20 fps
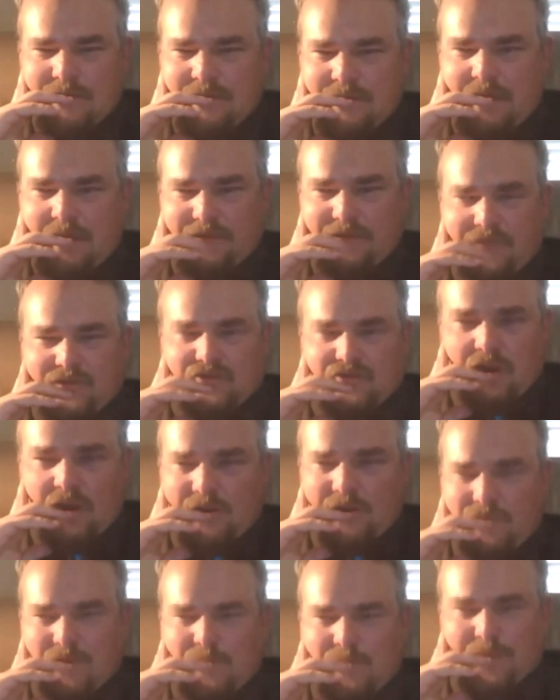Yeah, the
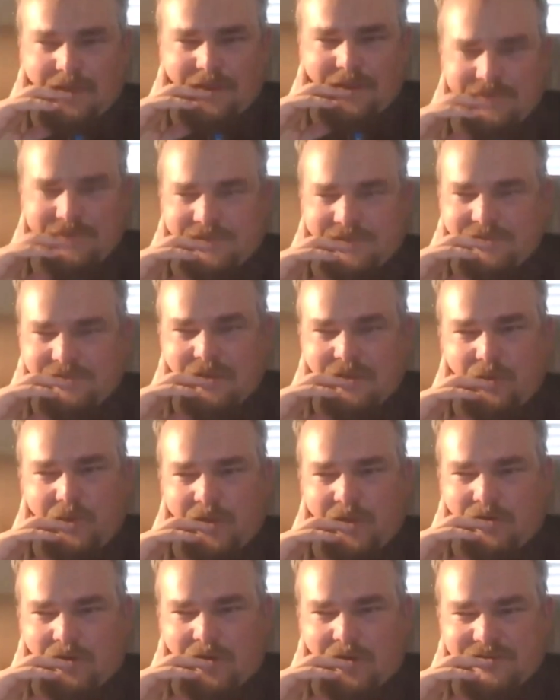genre piece is so
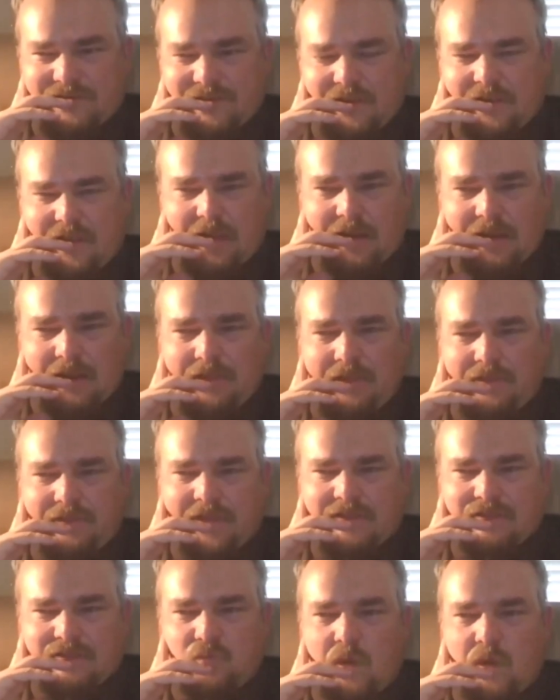interesting. And I think
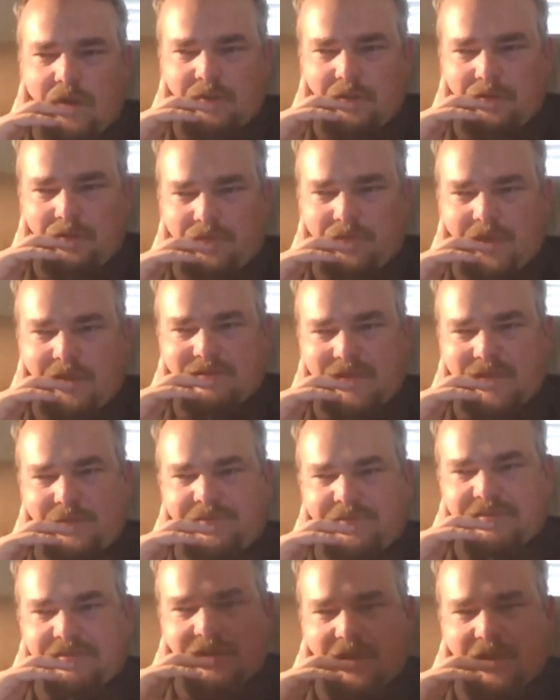that's one of the things I
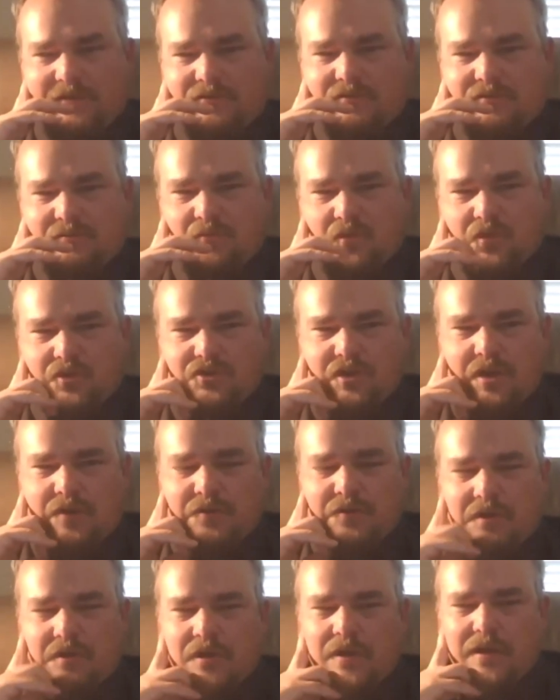would say more
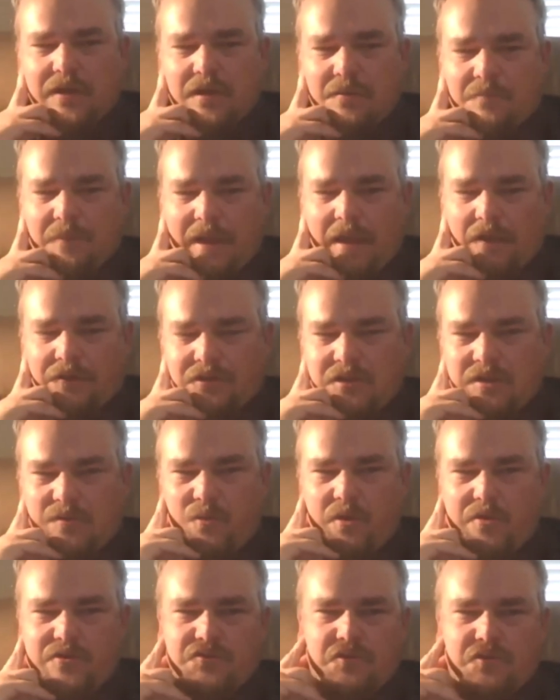generally about
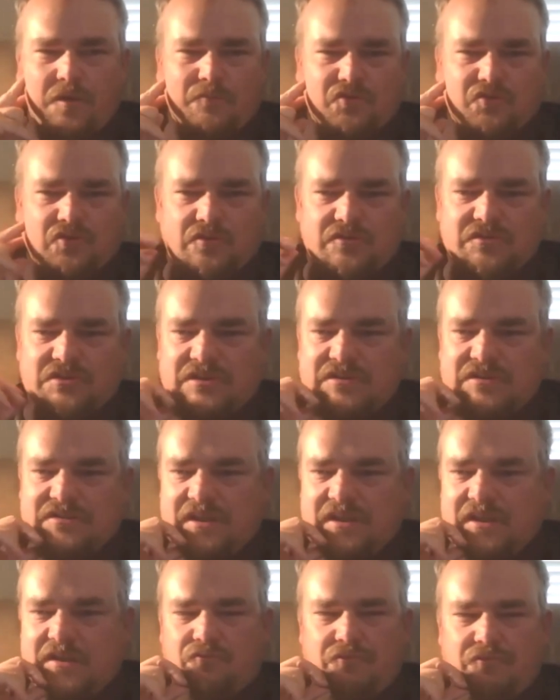Hebrew scriptures is
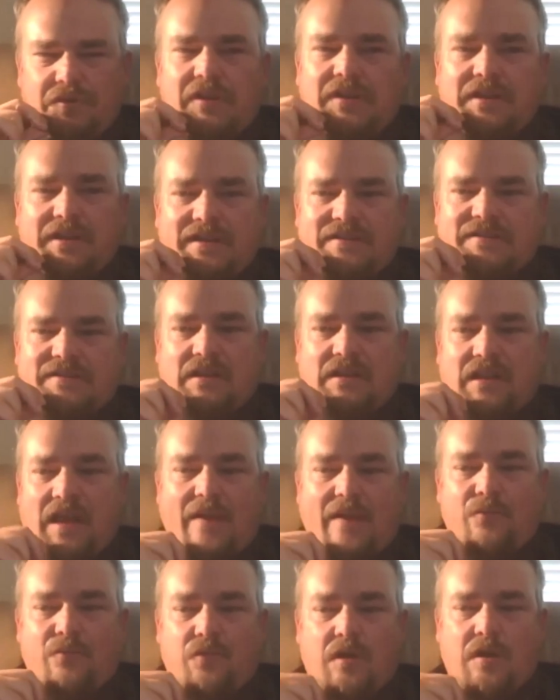it really is a
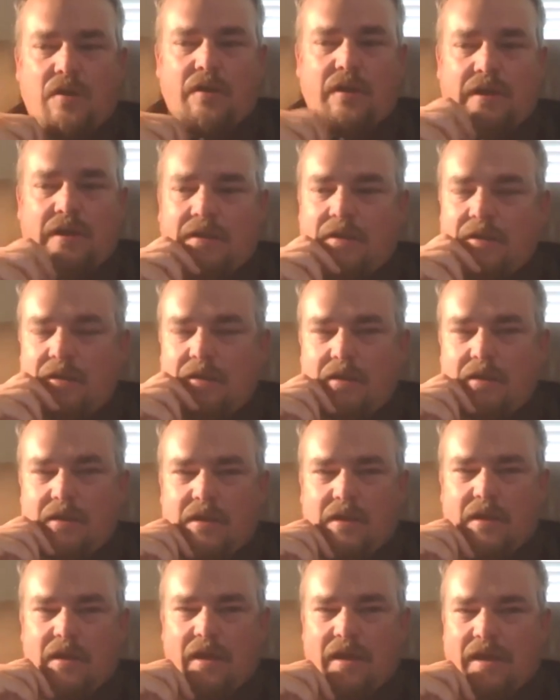library.
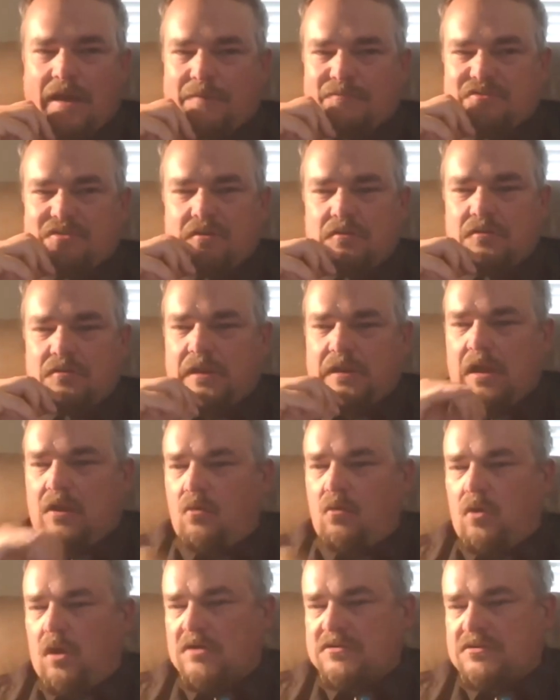Absolutely.
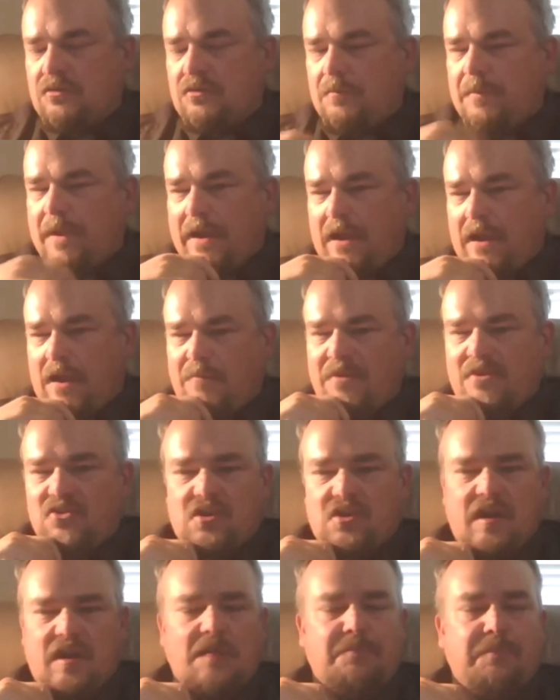Oh, also, Rebecca
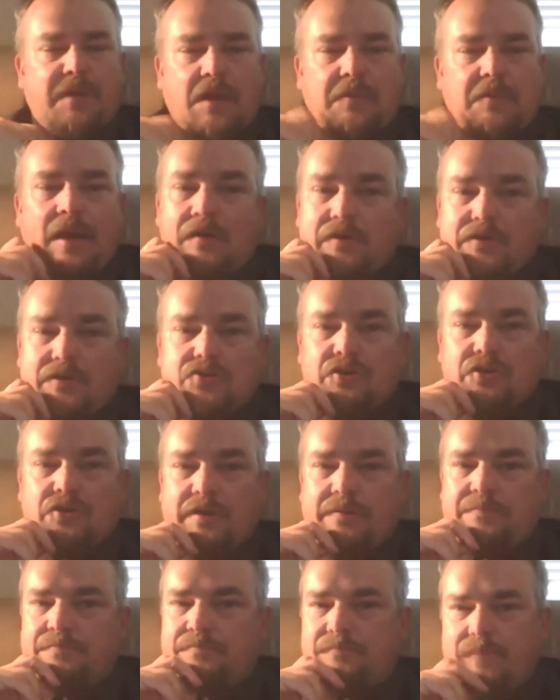mentioned epic
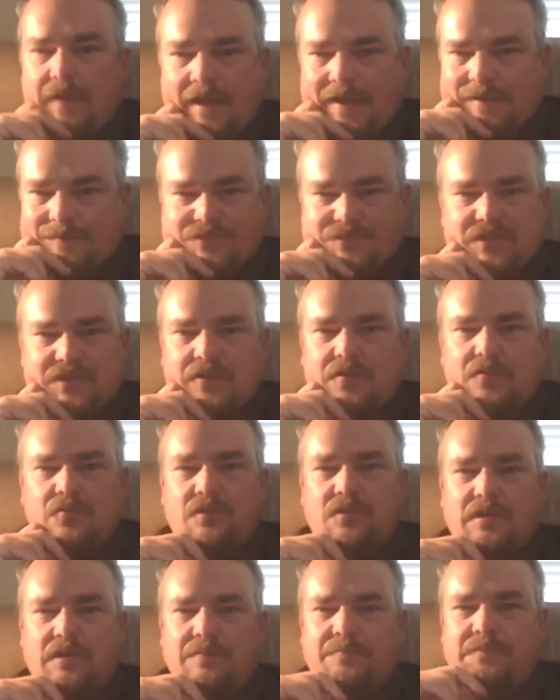poetry.
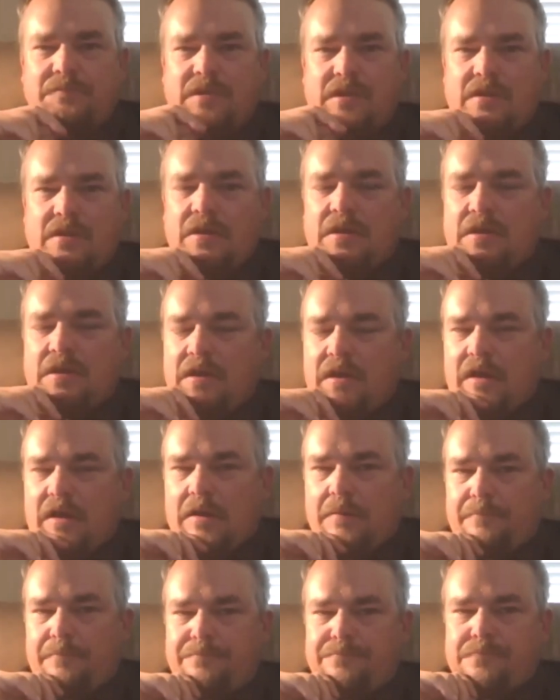Absolutely.
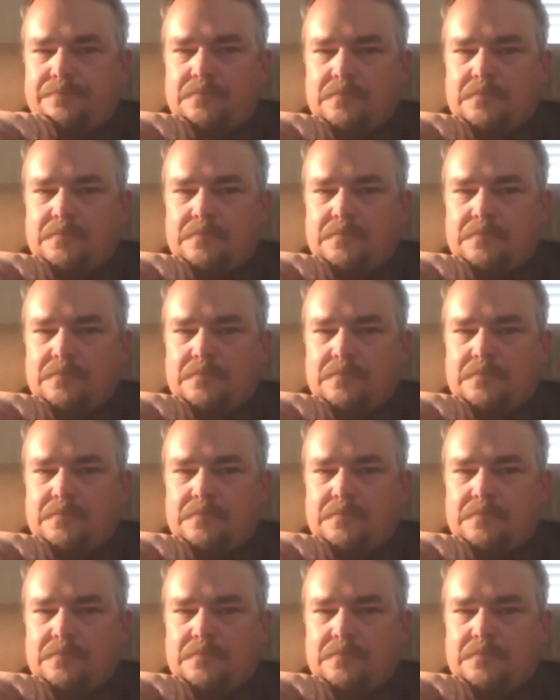Now,